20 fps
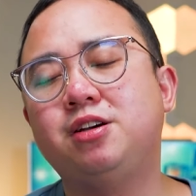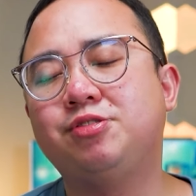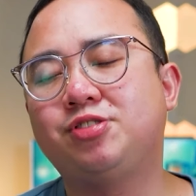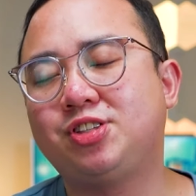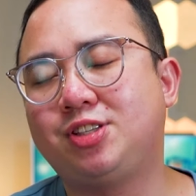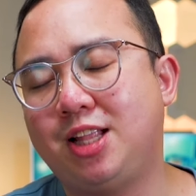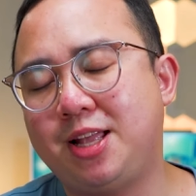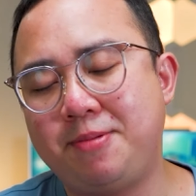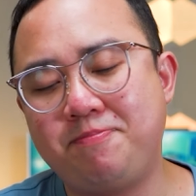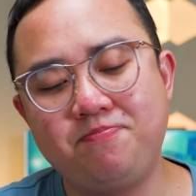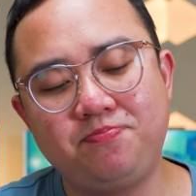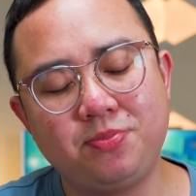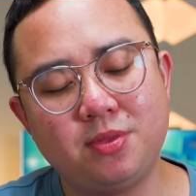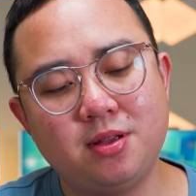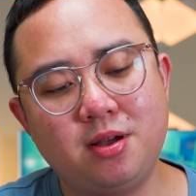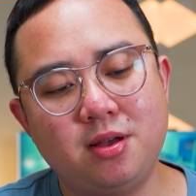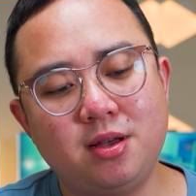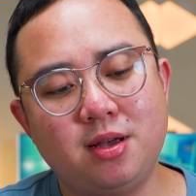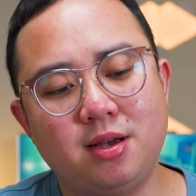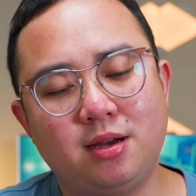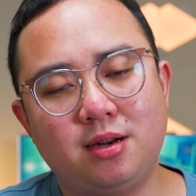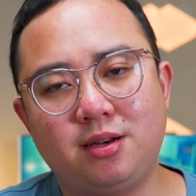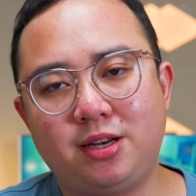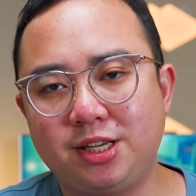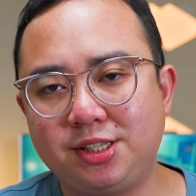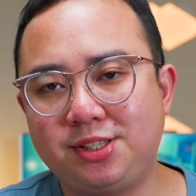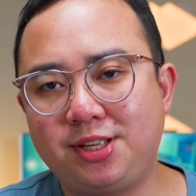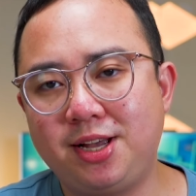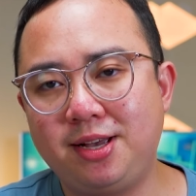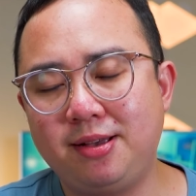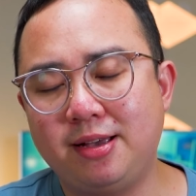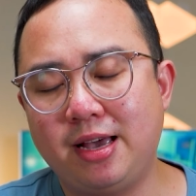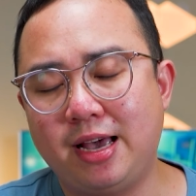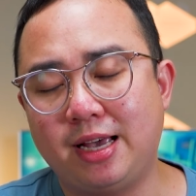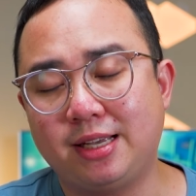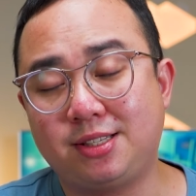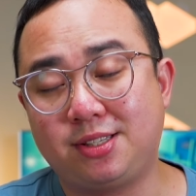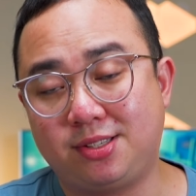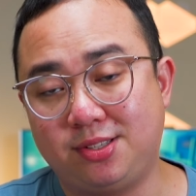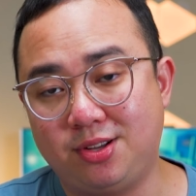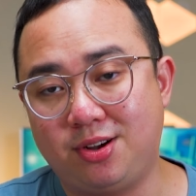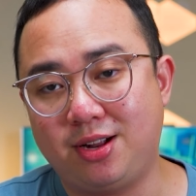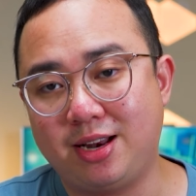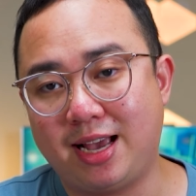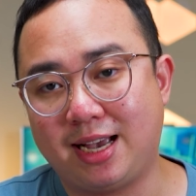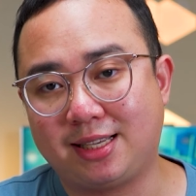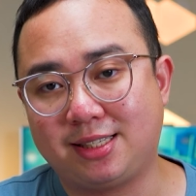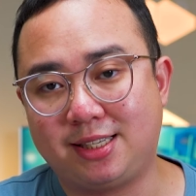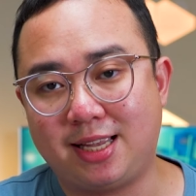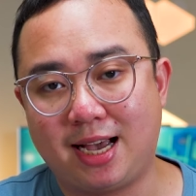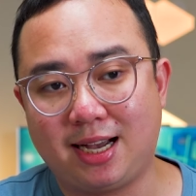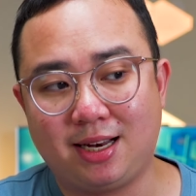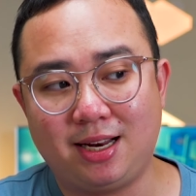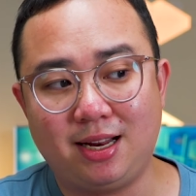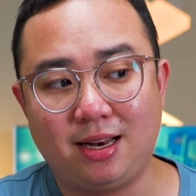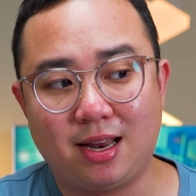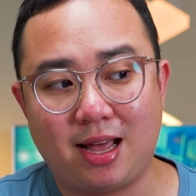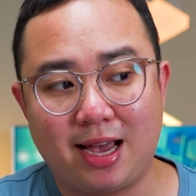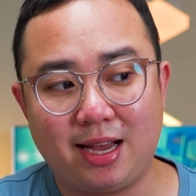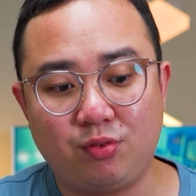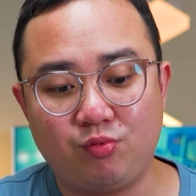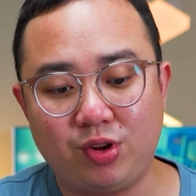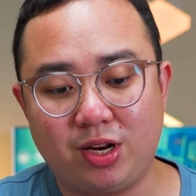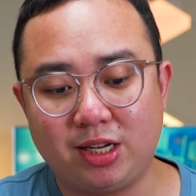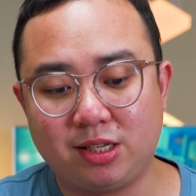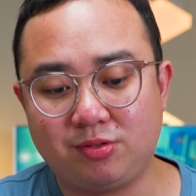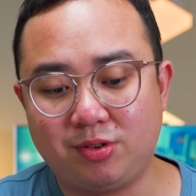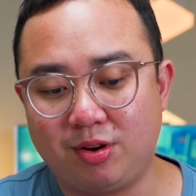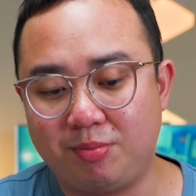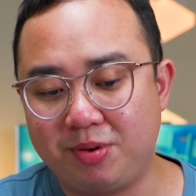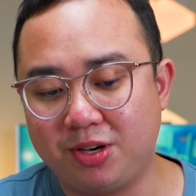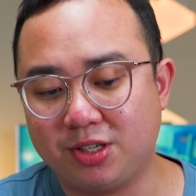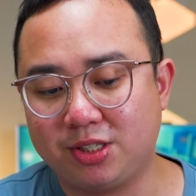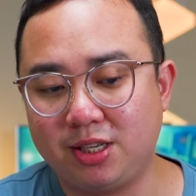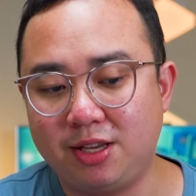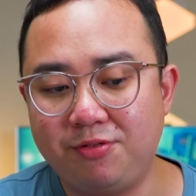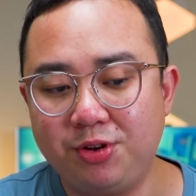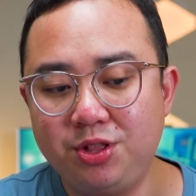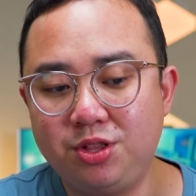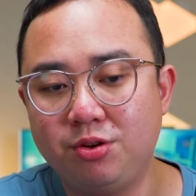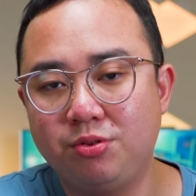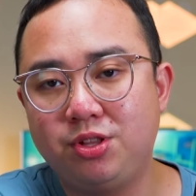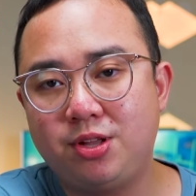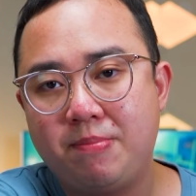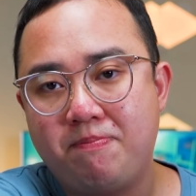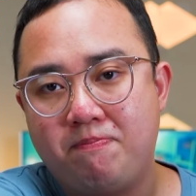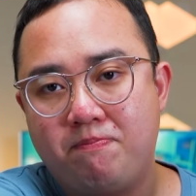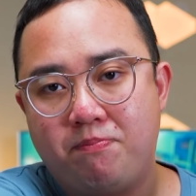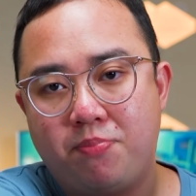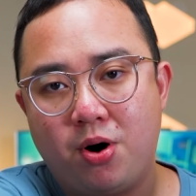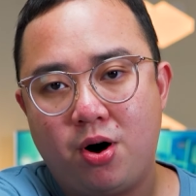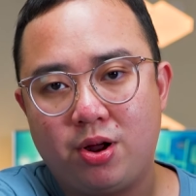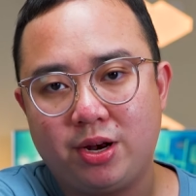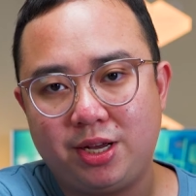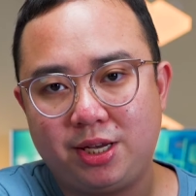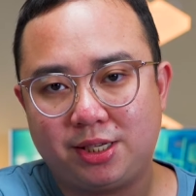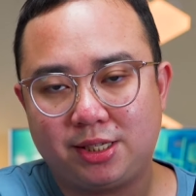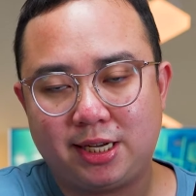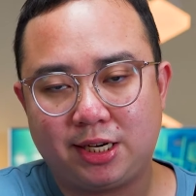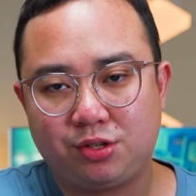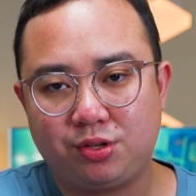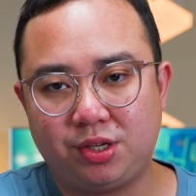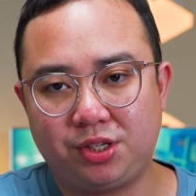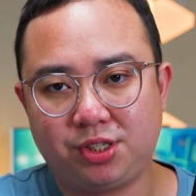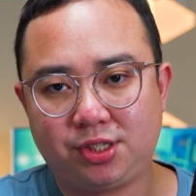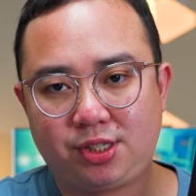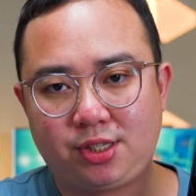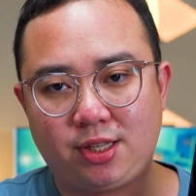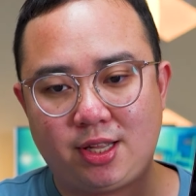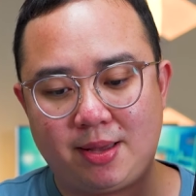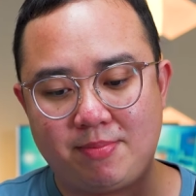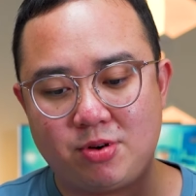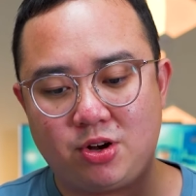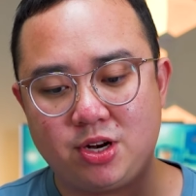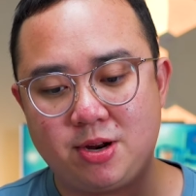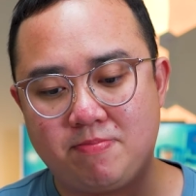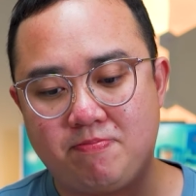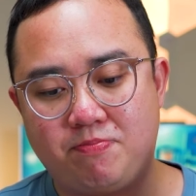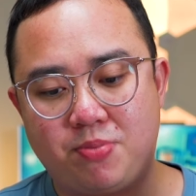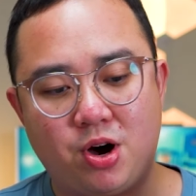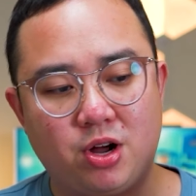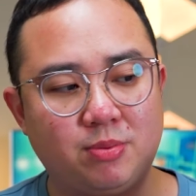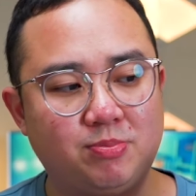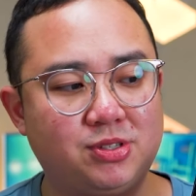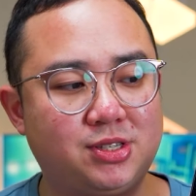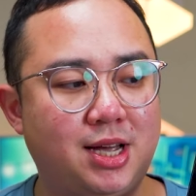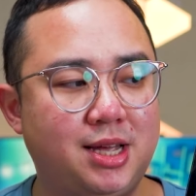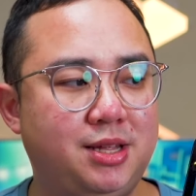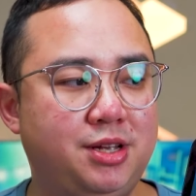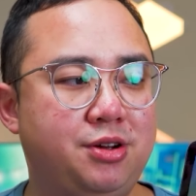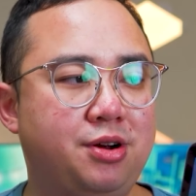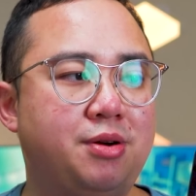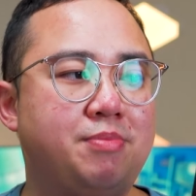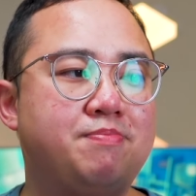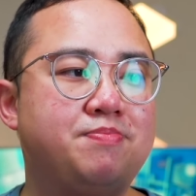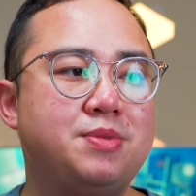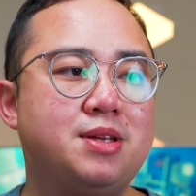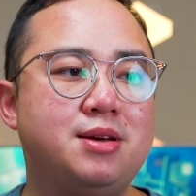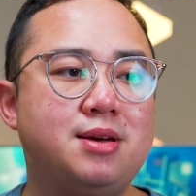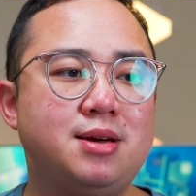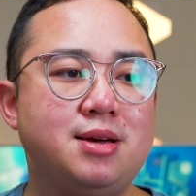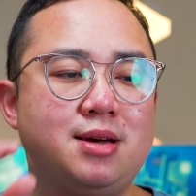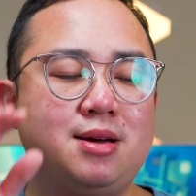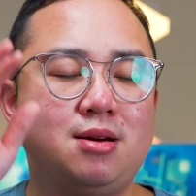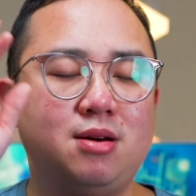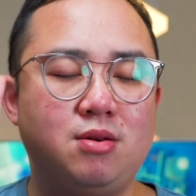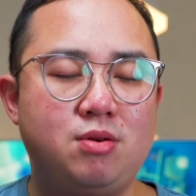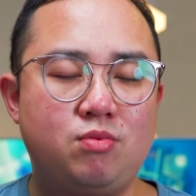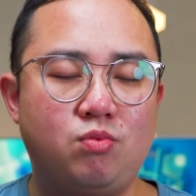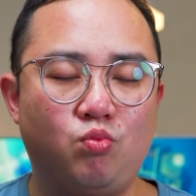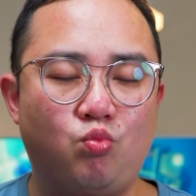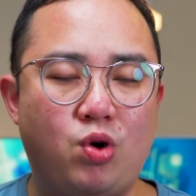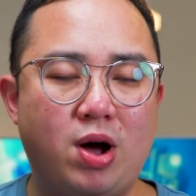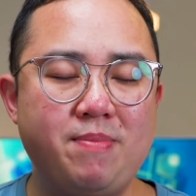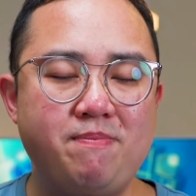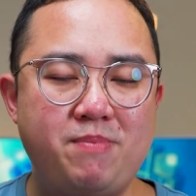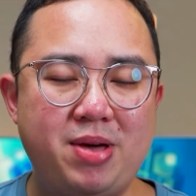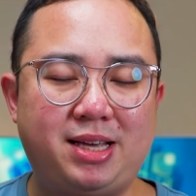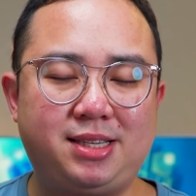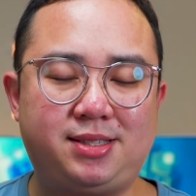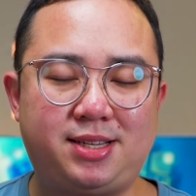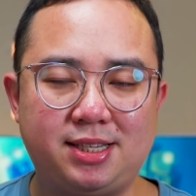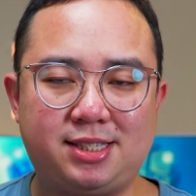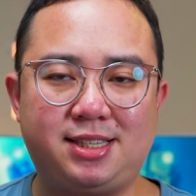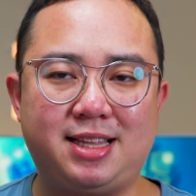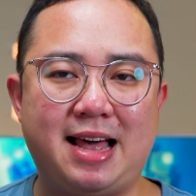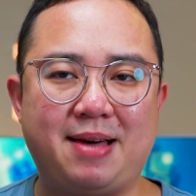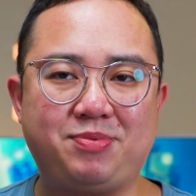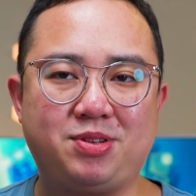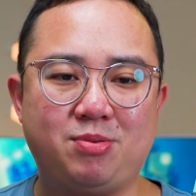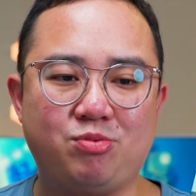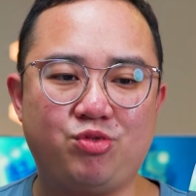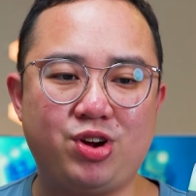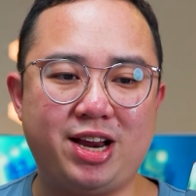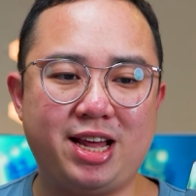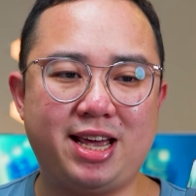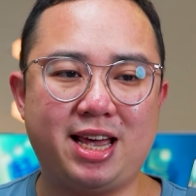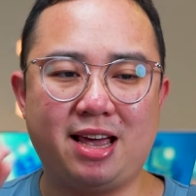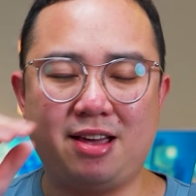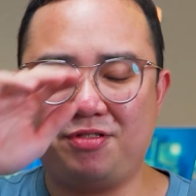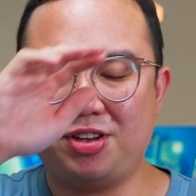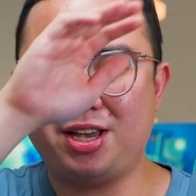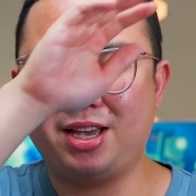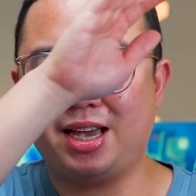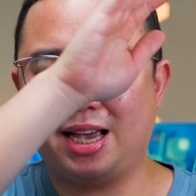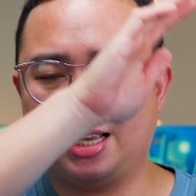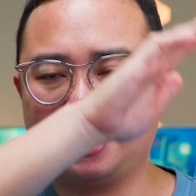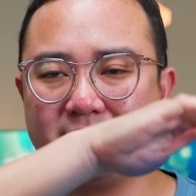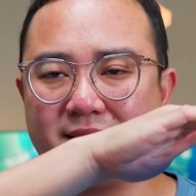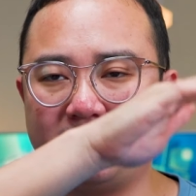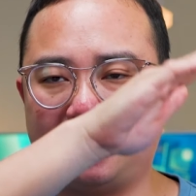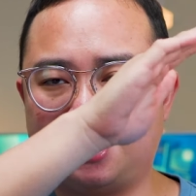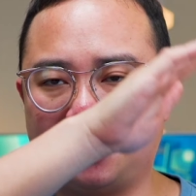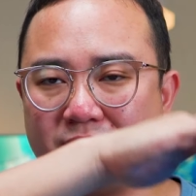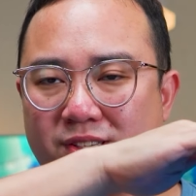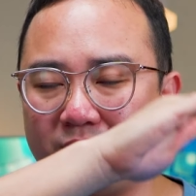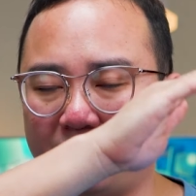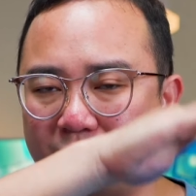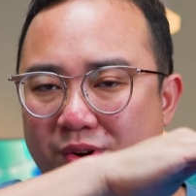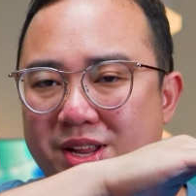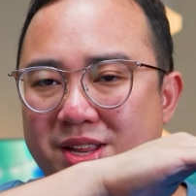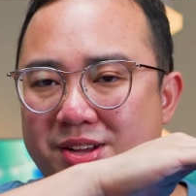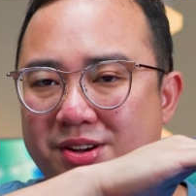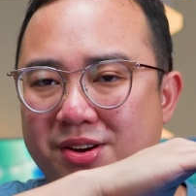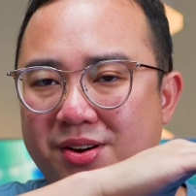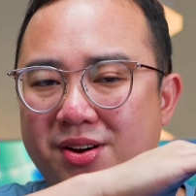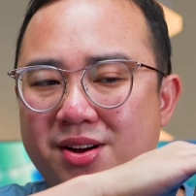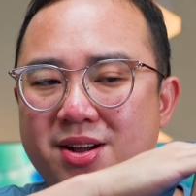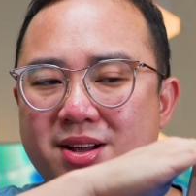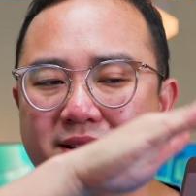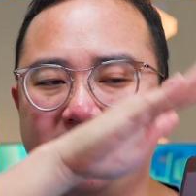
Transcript: of slim, this thing is not exactly lightweight as well, because even though the body is actually slim on the bottom side here, what makes this laptop really heavy is the screen here.